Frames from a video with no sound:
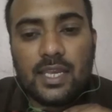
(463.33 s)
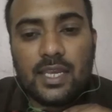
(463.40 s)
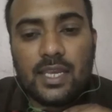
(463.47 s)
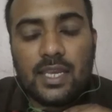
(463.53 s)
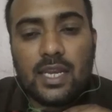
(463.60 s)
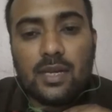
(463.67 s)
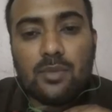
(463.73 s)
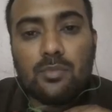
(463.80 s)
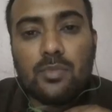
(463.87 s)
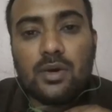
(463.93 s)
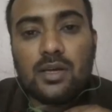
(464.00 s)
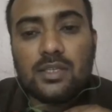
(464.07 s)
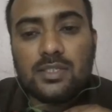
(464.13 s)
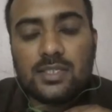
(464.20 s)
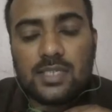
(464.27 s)

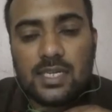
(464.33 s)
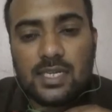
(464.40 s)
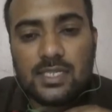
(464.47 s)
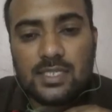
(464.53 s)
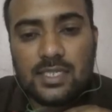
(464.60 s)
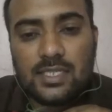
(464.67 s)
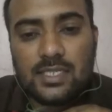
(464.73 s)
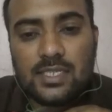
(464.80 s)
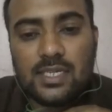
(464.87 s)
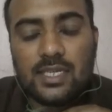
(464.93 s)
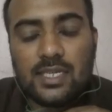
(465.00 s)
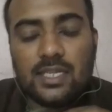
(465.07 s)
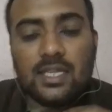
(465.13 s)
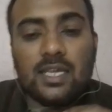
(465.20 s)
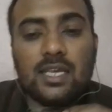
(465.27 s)
NMOS
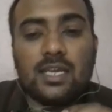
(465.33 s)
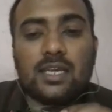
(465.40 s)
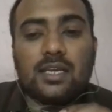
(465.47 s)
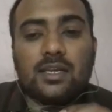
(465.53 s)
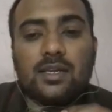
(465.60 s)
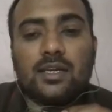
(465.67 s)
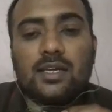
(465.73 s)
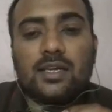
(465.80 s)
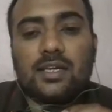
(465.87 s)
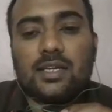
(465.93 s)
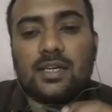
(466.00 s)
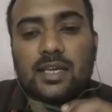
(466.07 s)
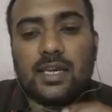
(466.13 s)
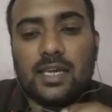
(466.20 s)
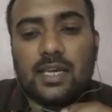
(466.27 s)
transistor
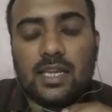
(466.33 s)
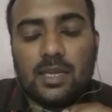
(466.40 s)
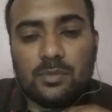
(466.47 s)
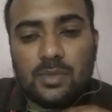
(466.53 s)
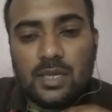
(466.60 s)
diagram,